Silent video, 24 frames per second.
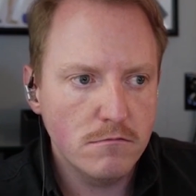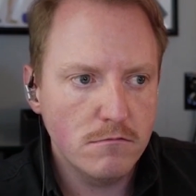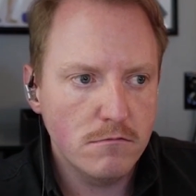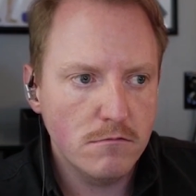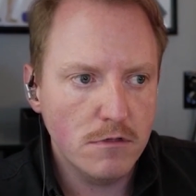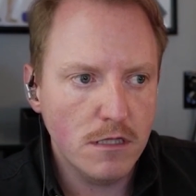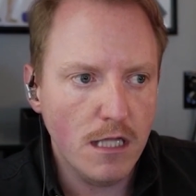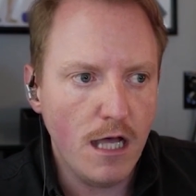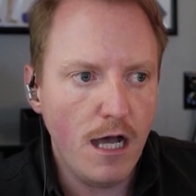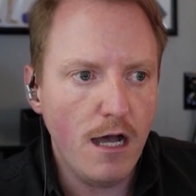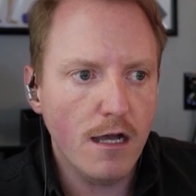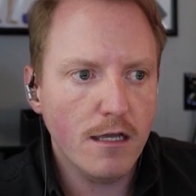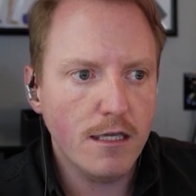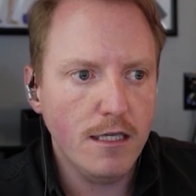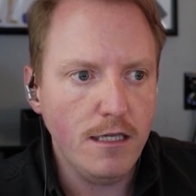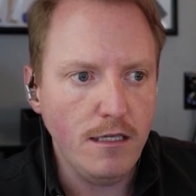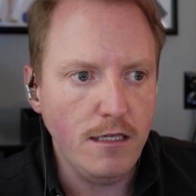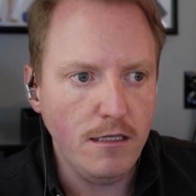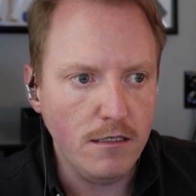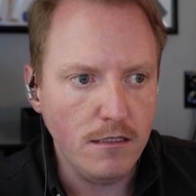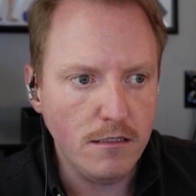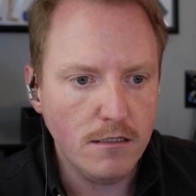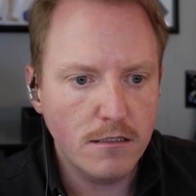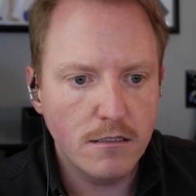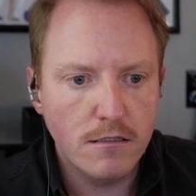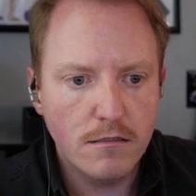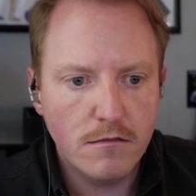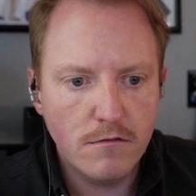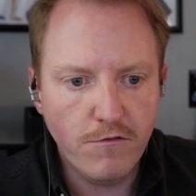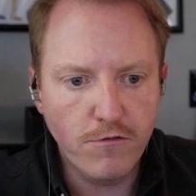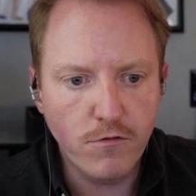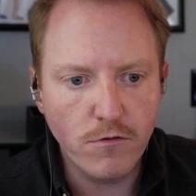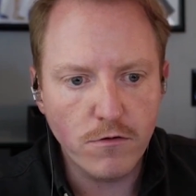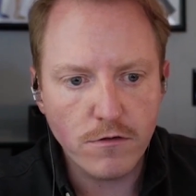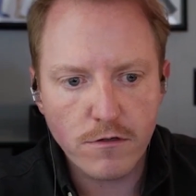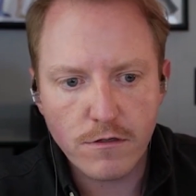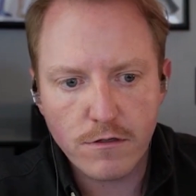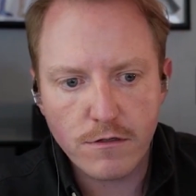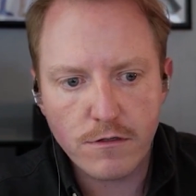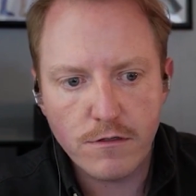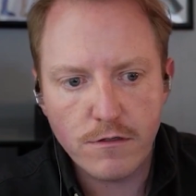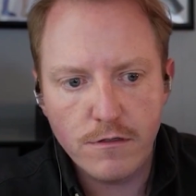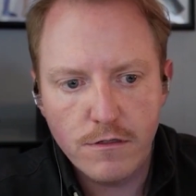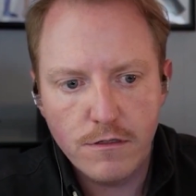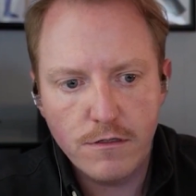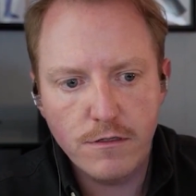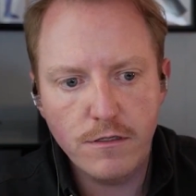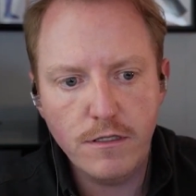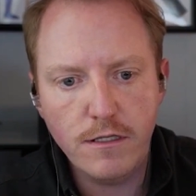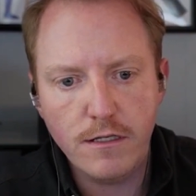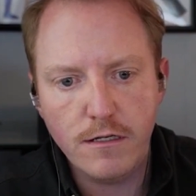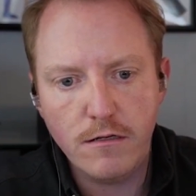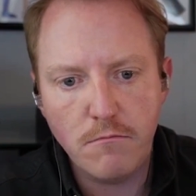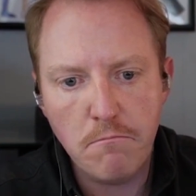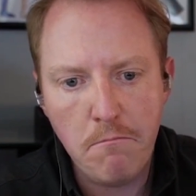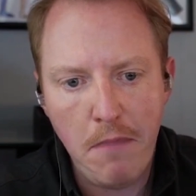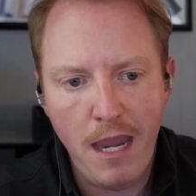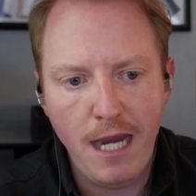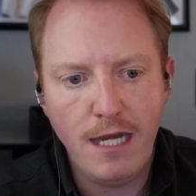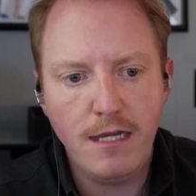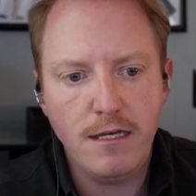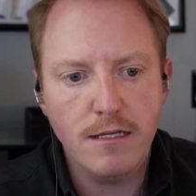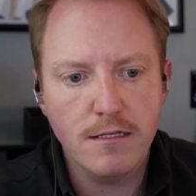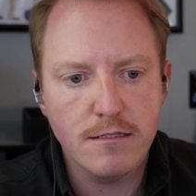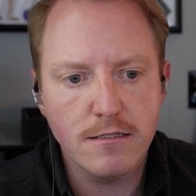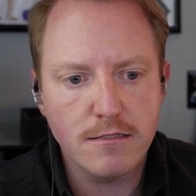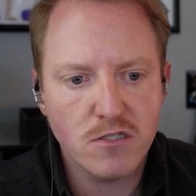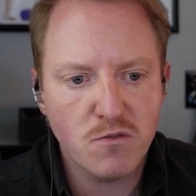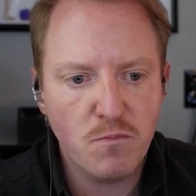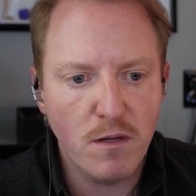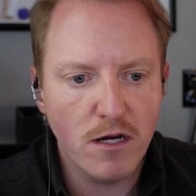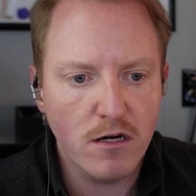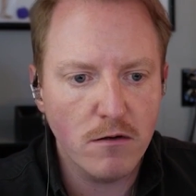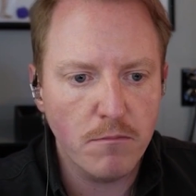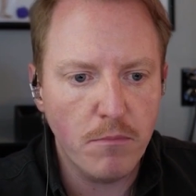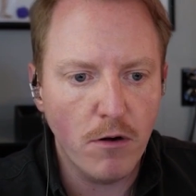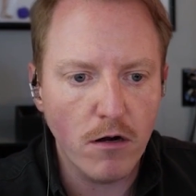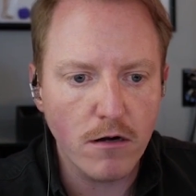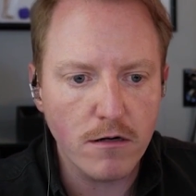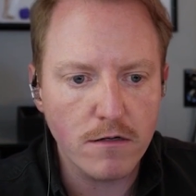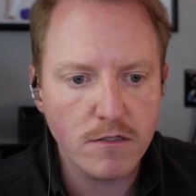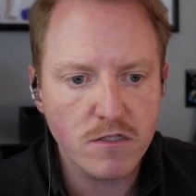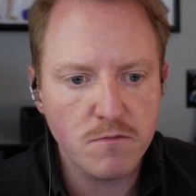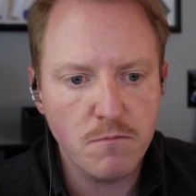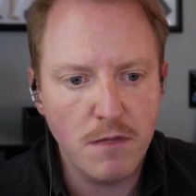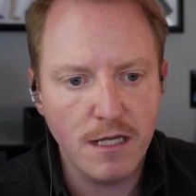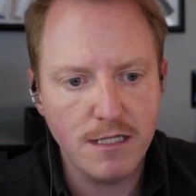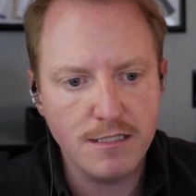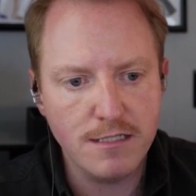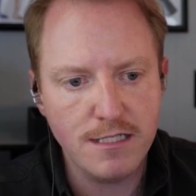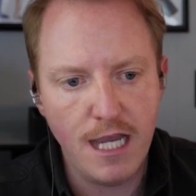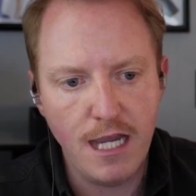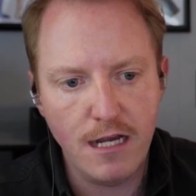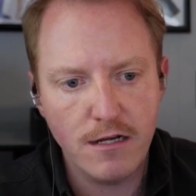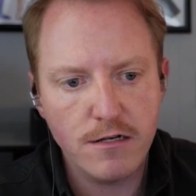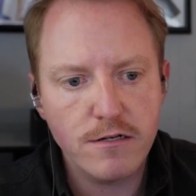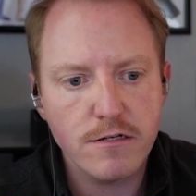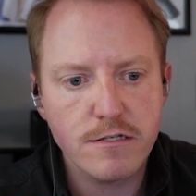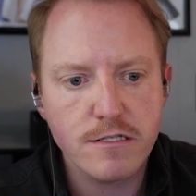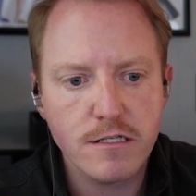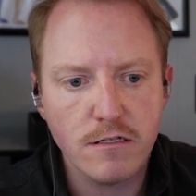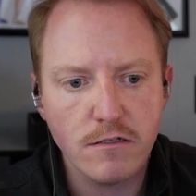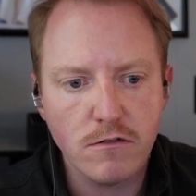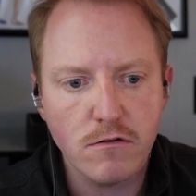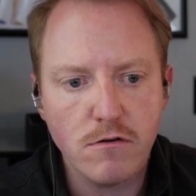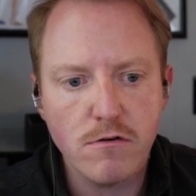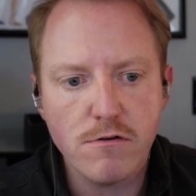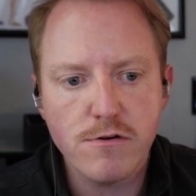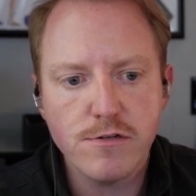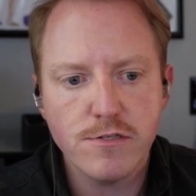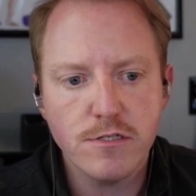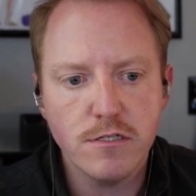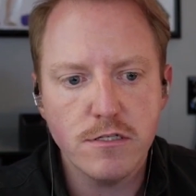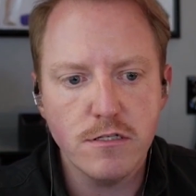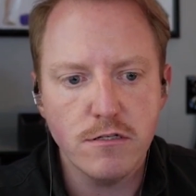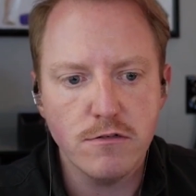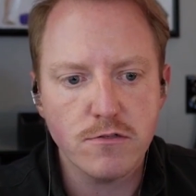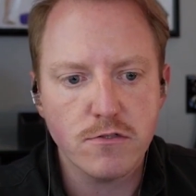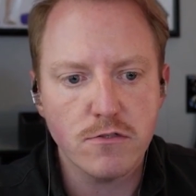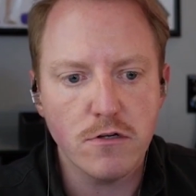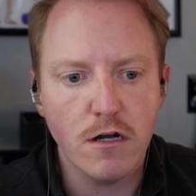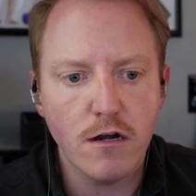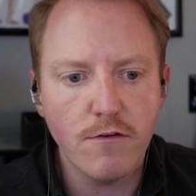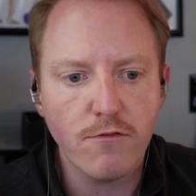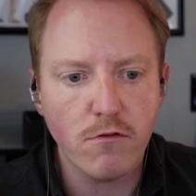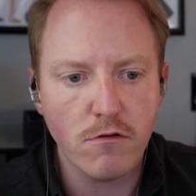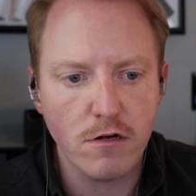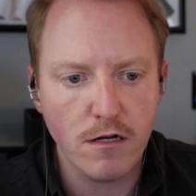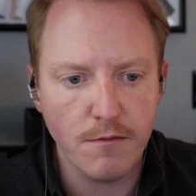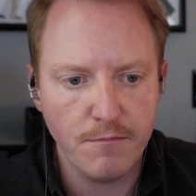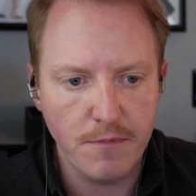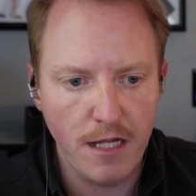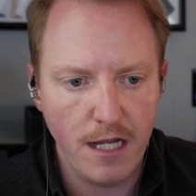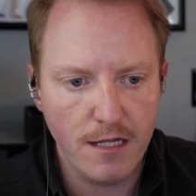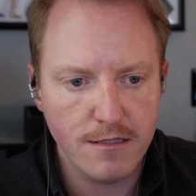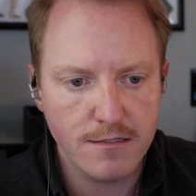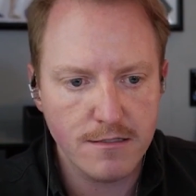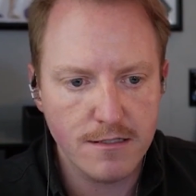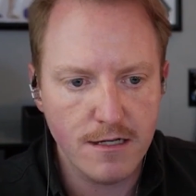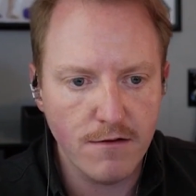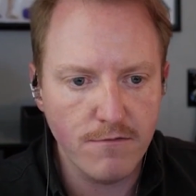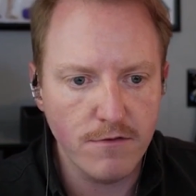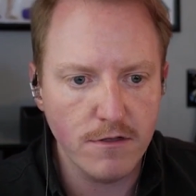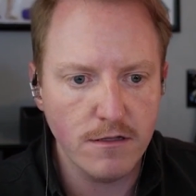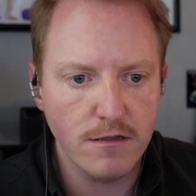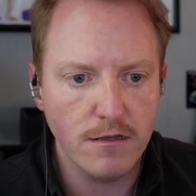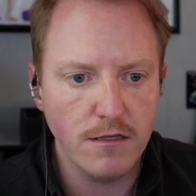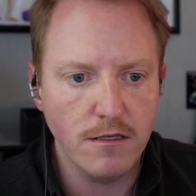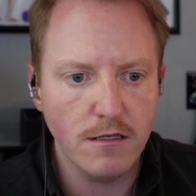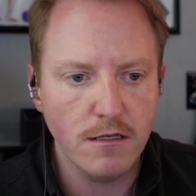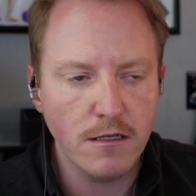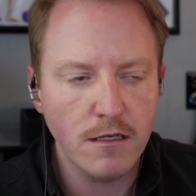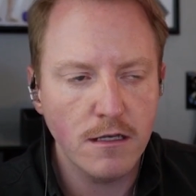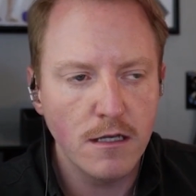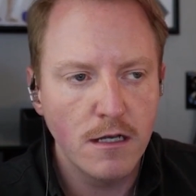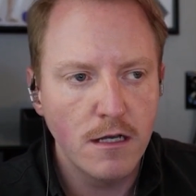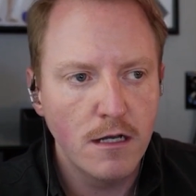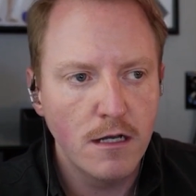Lockheed for, maintenance, spare parts, maintainers, and of course, software updates and everything.